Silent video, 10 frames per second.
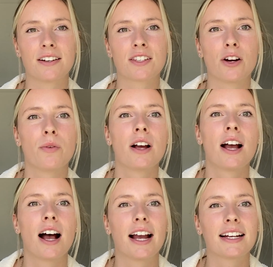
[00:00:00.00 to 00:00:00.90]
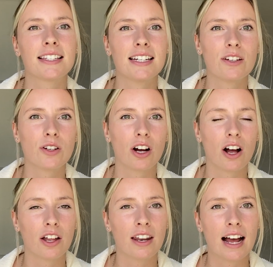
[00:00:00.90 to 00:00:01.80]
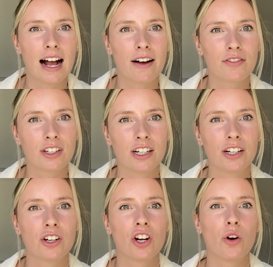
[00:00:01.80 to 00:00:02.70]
So I continued on after